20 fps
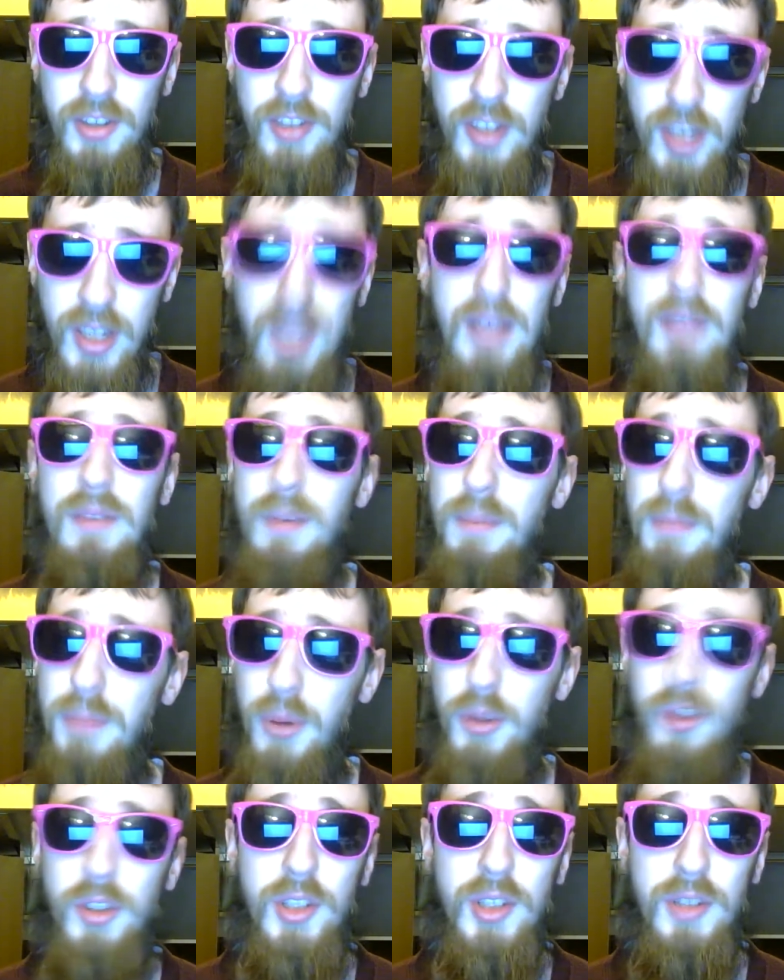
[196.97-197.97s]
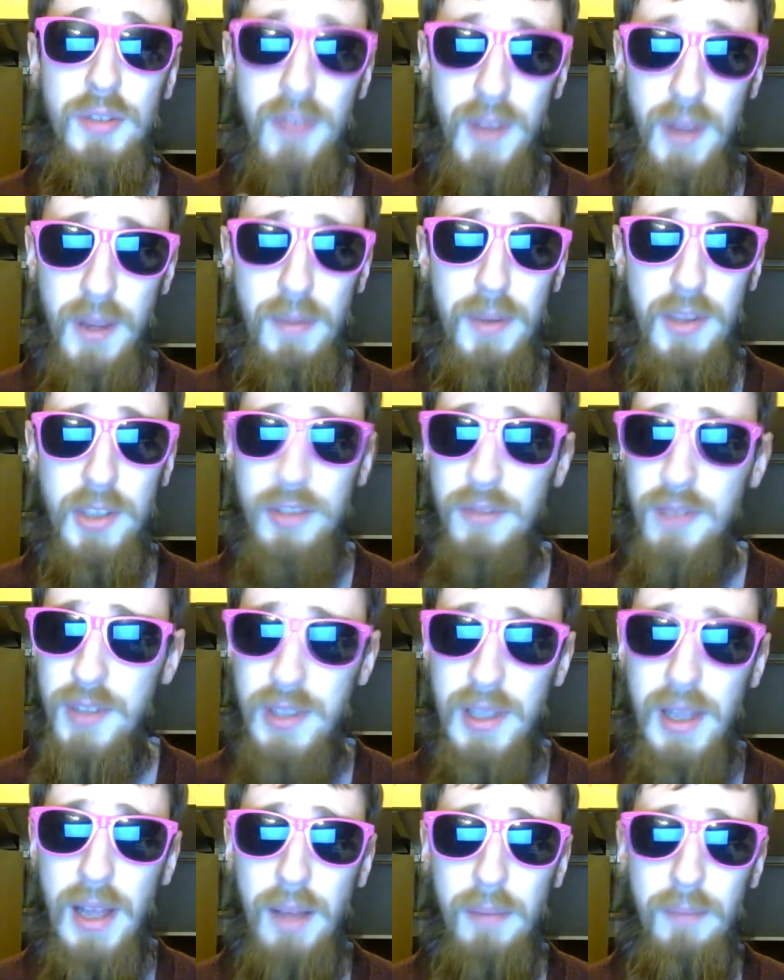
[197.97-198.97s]
to give a positive image of
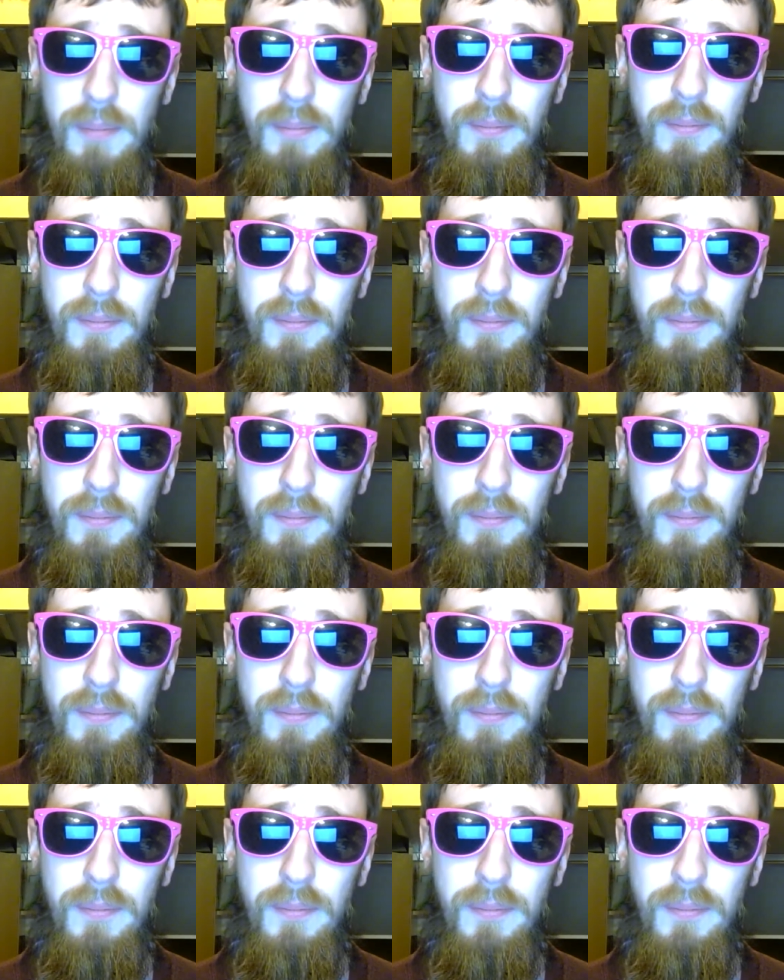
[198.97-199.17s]
Islam.